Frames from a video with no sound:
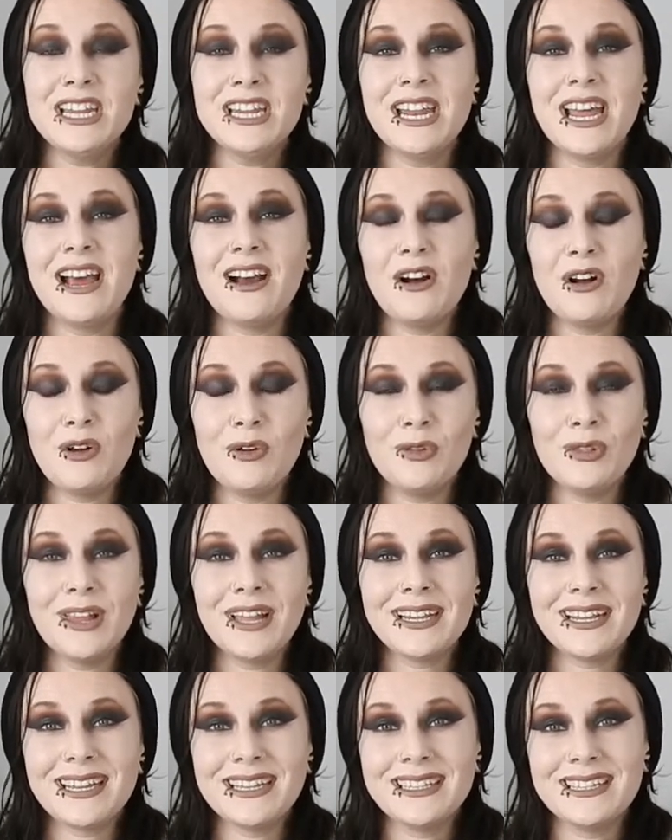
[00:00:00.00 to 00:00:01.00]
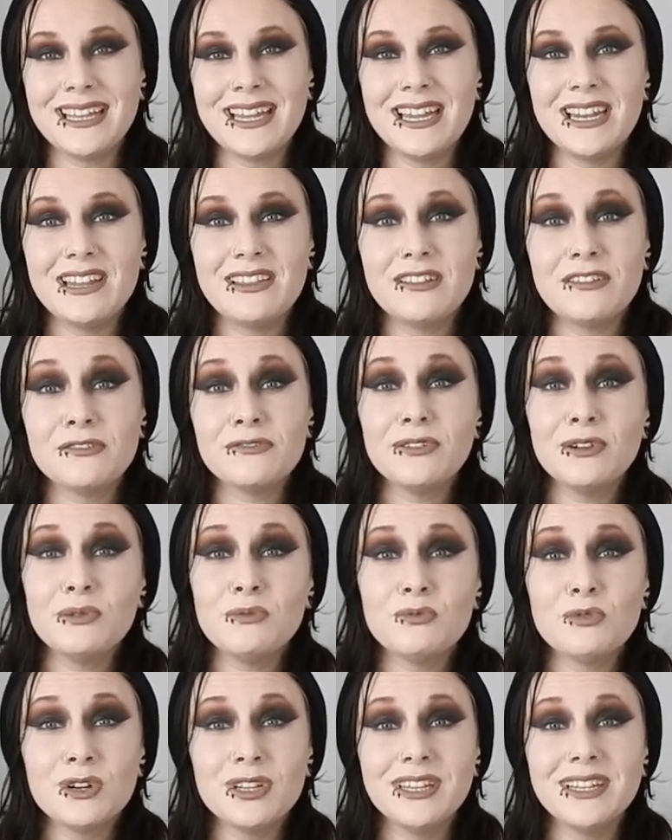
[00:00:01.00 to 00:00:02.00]
Now, like I said, this
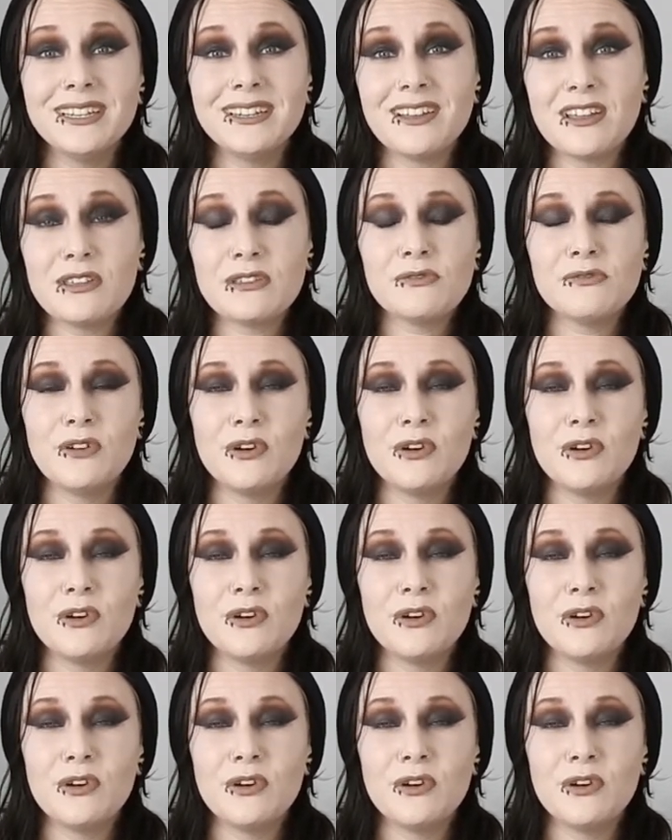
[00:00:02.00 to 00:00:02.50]
film really does